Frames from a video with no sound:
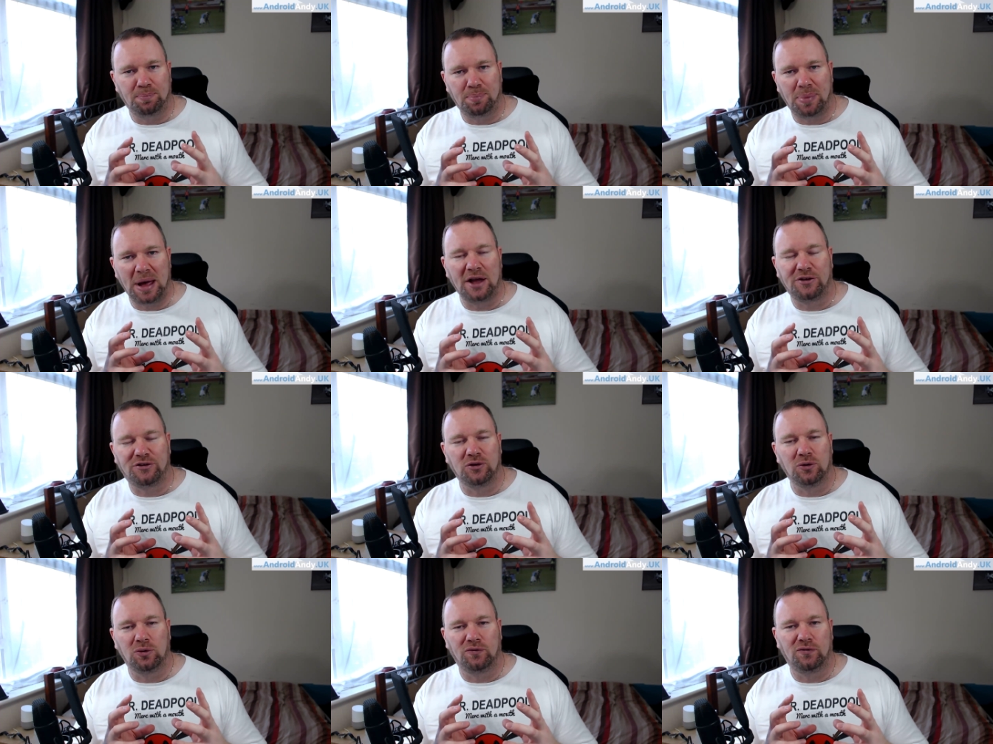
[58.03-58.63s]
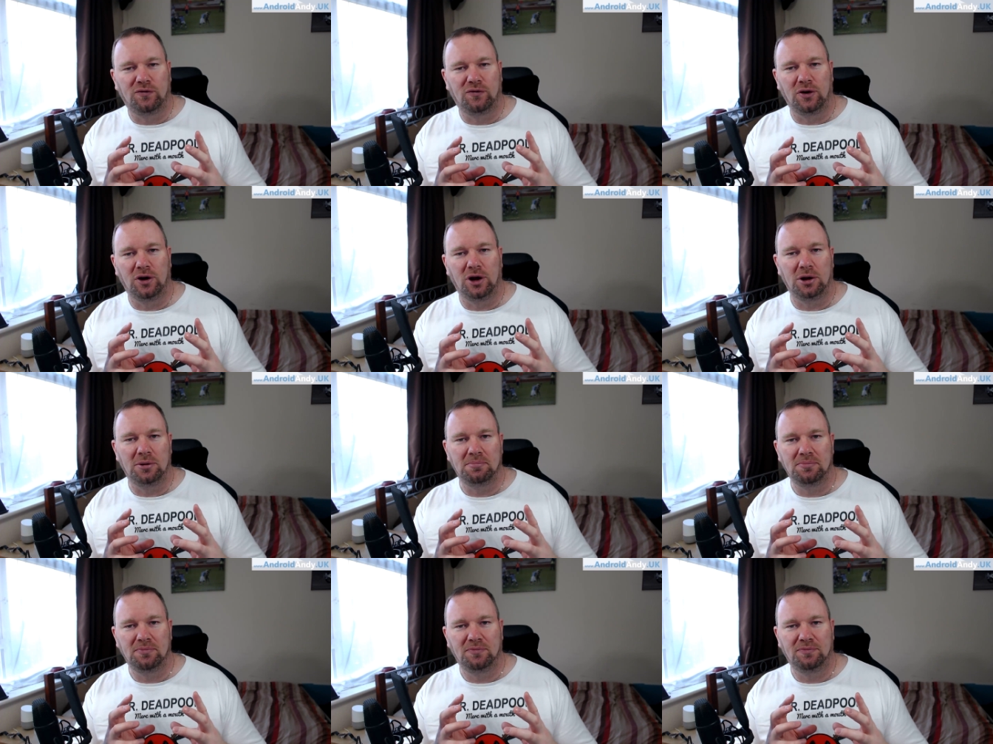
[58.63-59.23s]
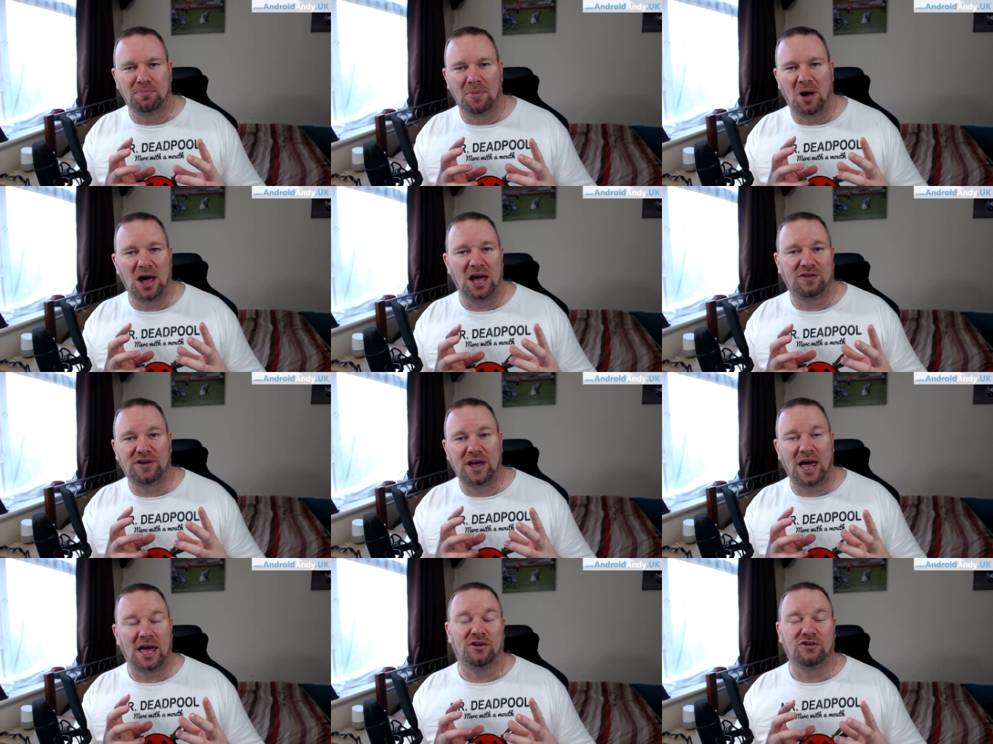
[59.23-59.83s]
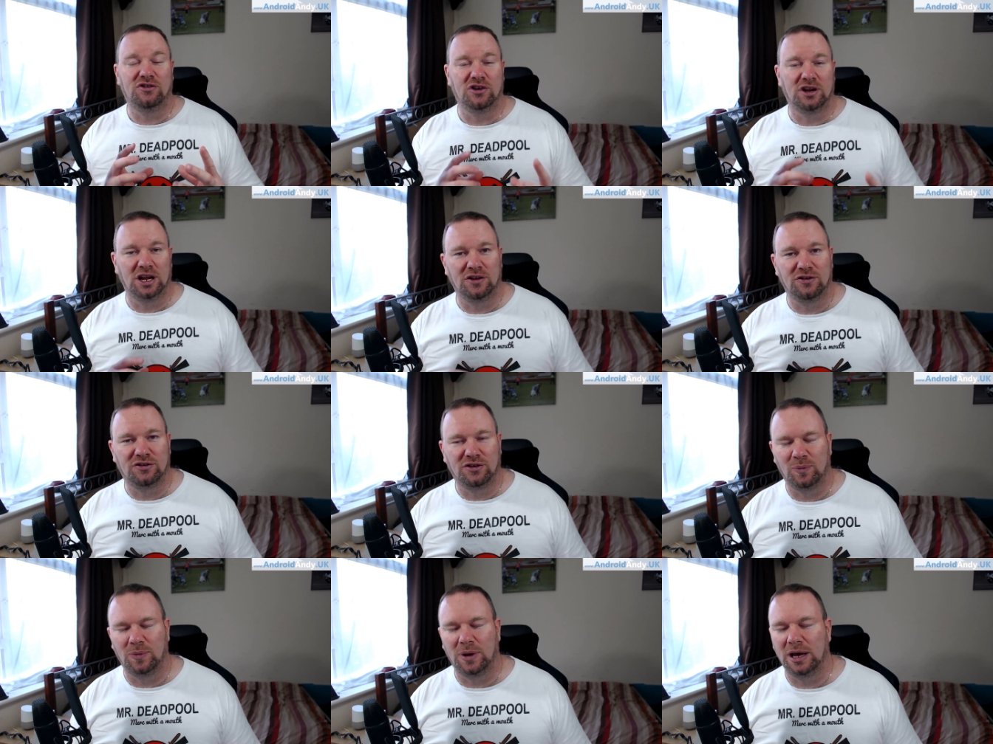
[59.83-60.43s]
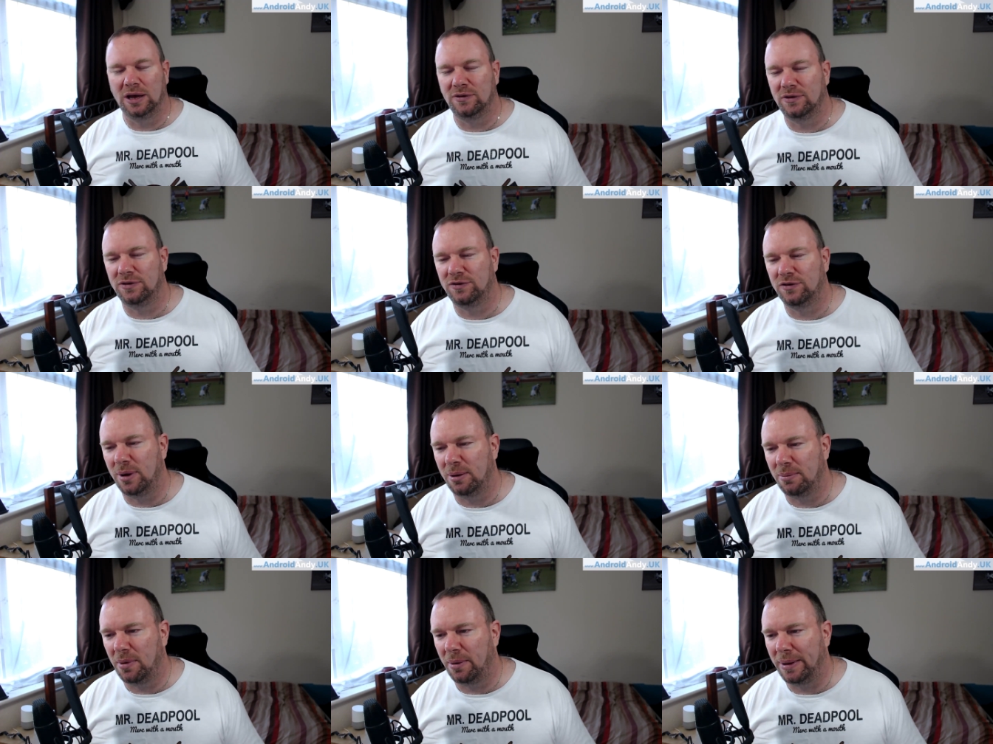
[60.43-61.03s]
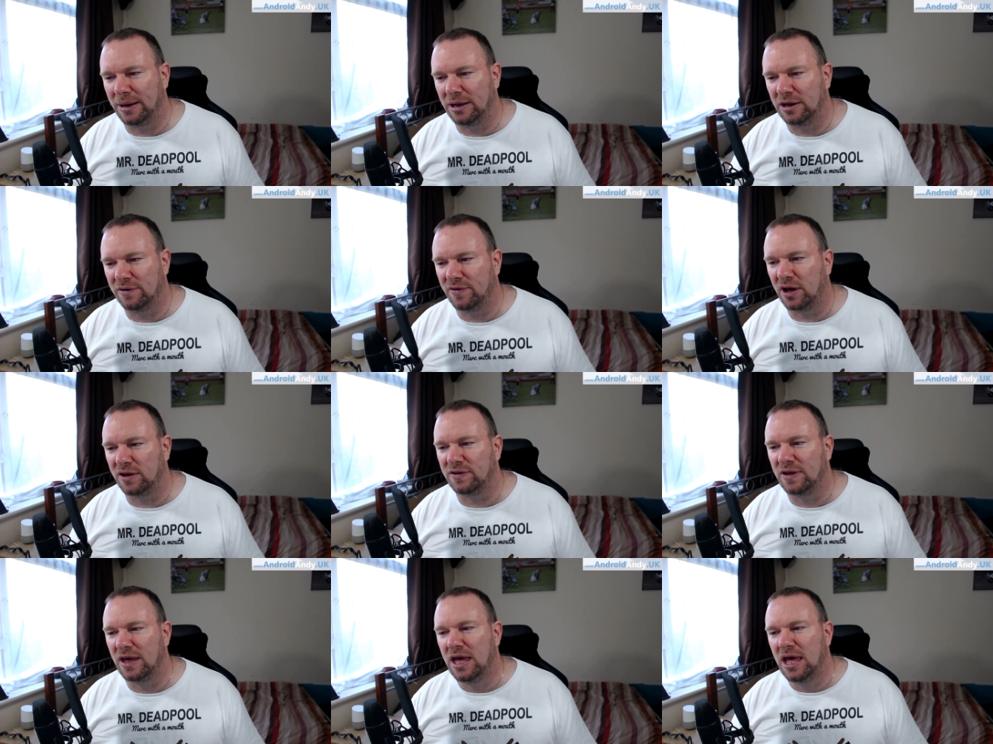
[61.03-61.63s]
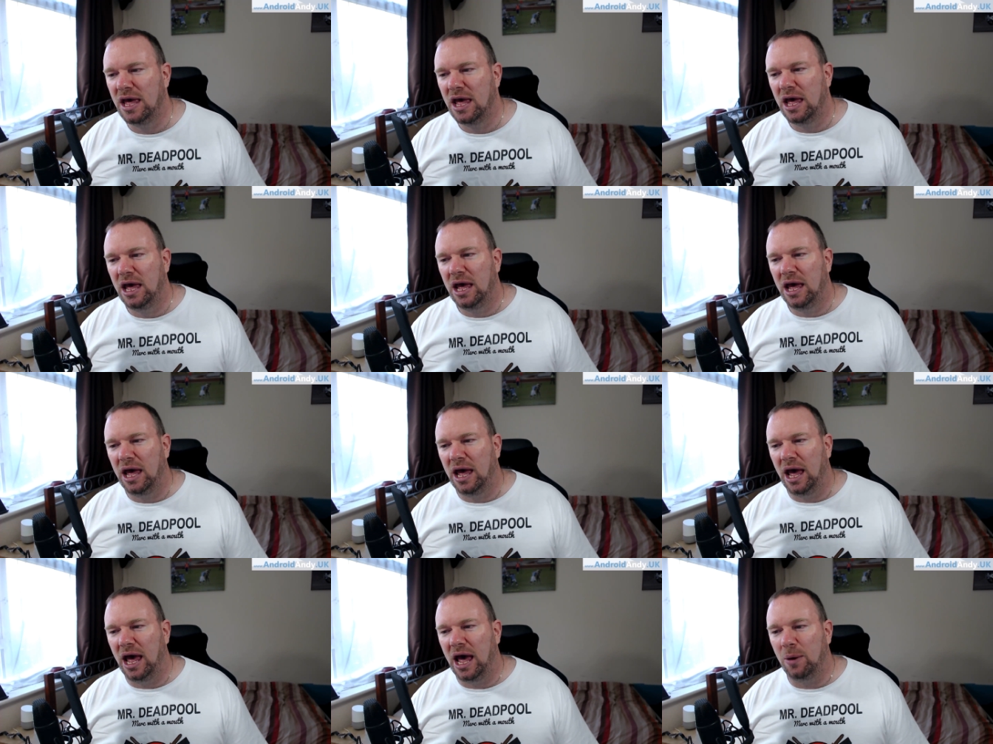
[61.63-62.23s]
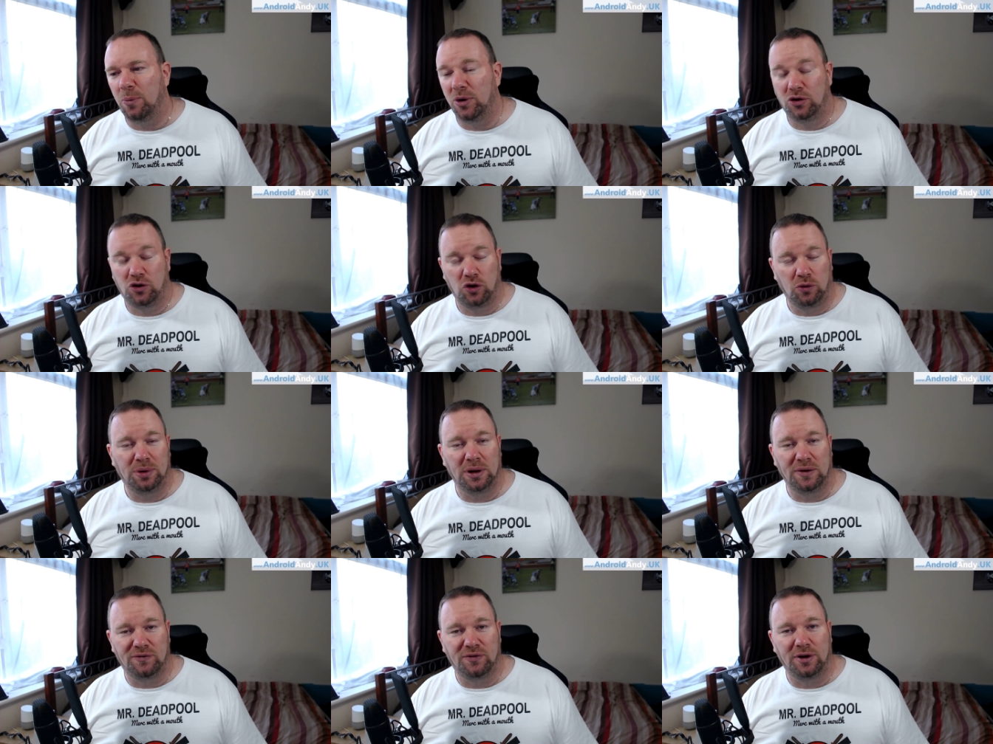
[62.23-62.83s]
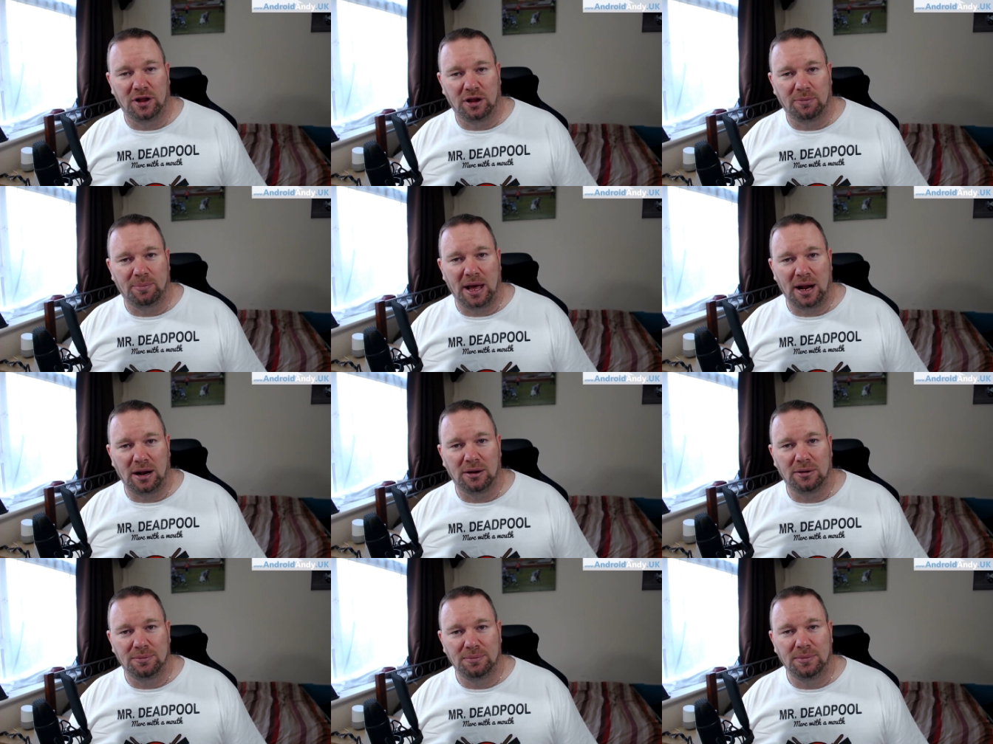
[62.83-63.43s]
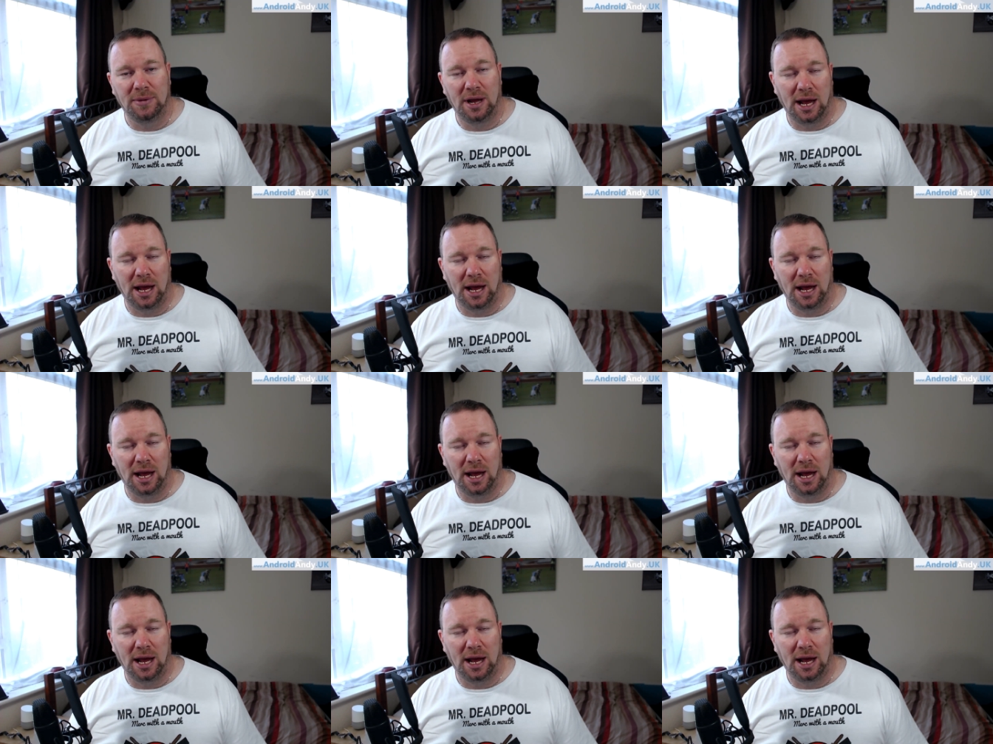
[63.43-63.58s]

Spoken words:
battled for my attention in some ways to be my main device. And we could be in for another battle